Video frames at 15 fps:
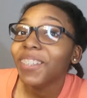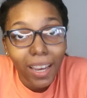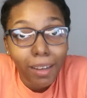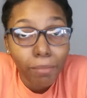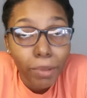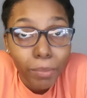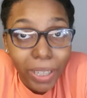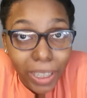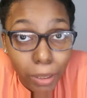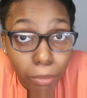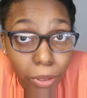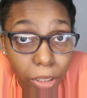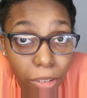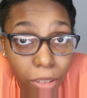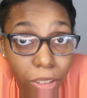I'm about to
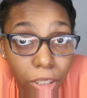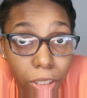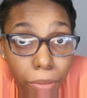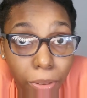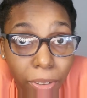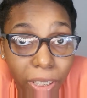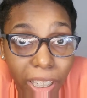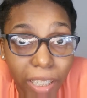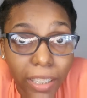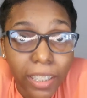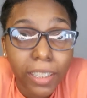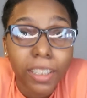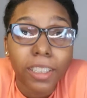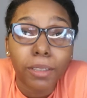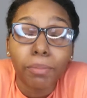be doing Joe
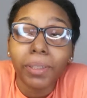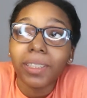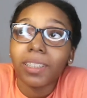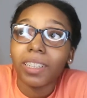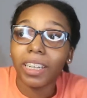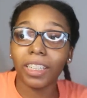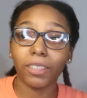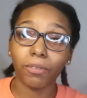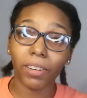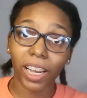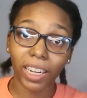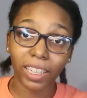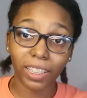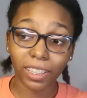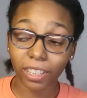Knotless because picture day is
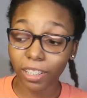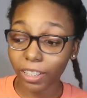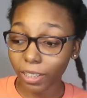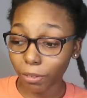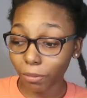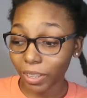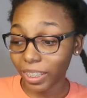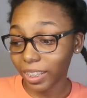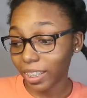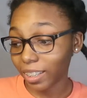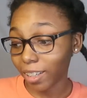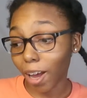Friday. It's currently Wednesday.